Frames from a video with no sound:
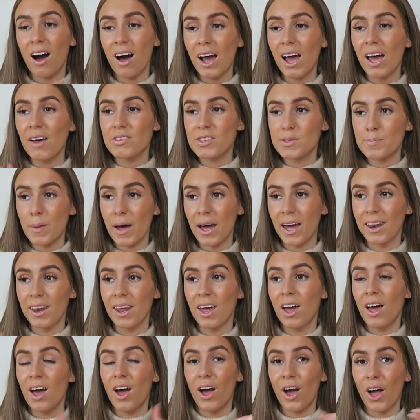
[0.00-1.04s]
I have
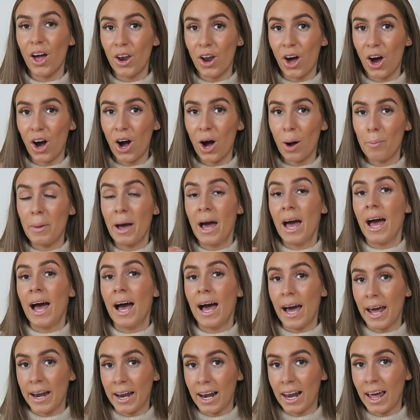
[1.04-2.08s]
spent an arm
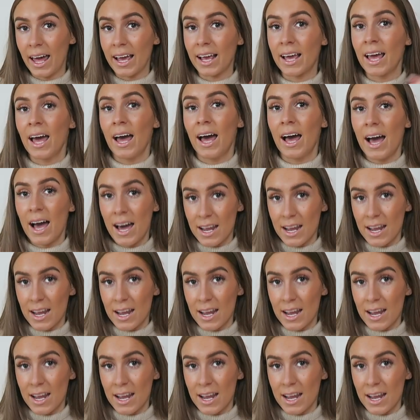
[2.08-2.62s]
and a leg